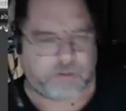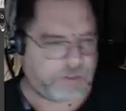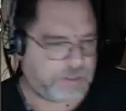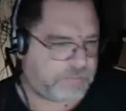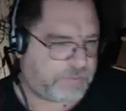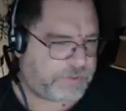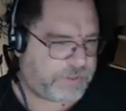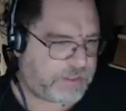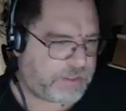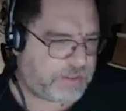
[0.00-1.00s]
Because with
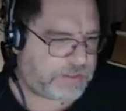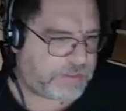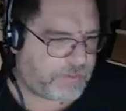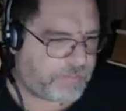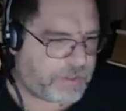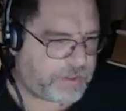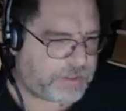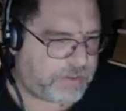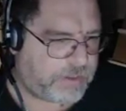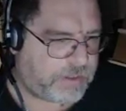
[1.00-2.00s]
the simple
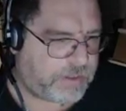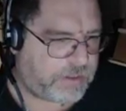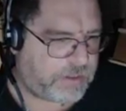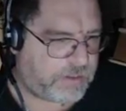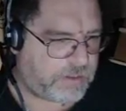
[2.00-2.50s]
military,